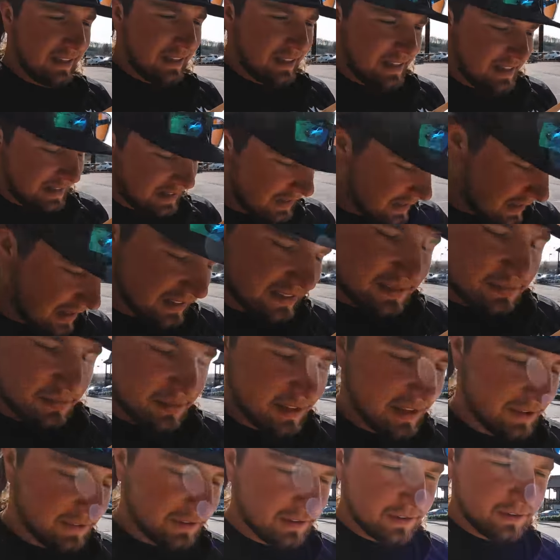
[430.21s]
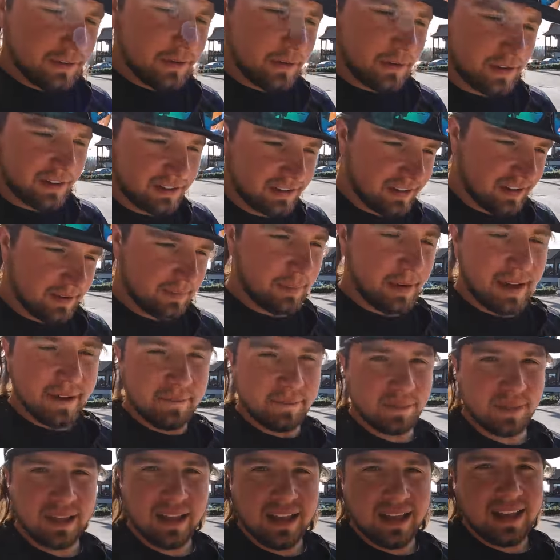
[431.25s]
And I got some gifts, of course. But
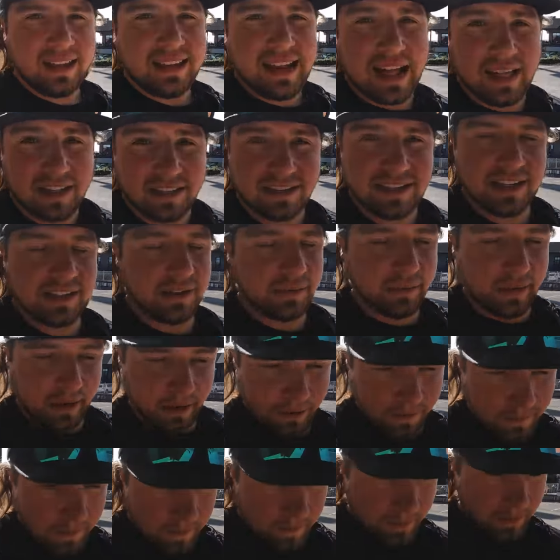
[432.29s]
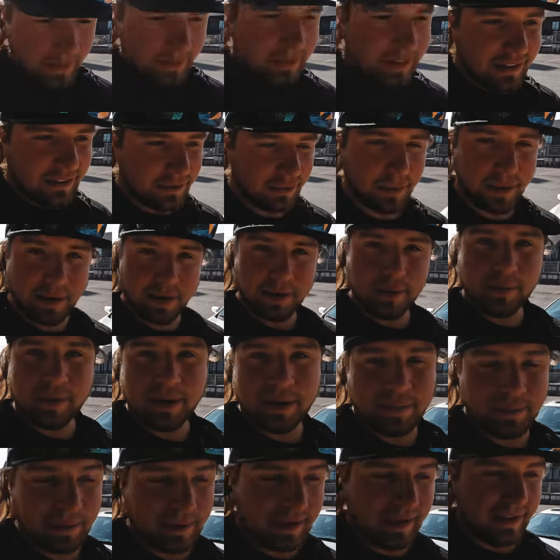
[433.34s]
now let's hit the road. Let's get to our
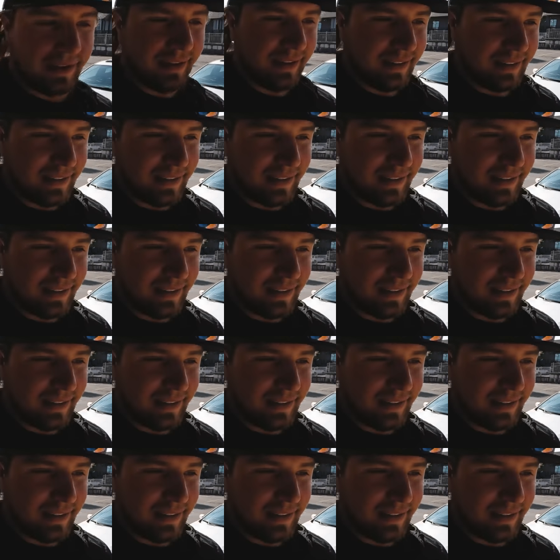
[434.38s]
Airbnb.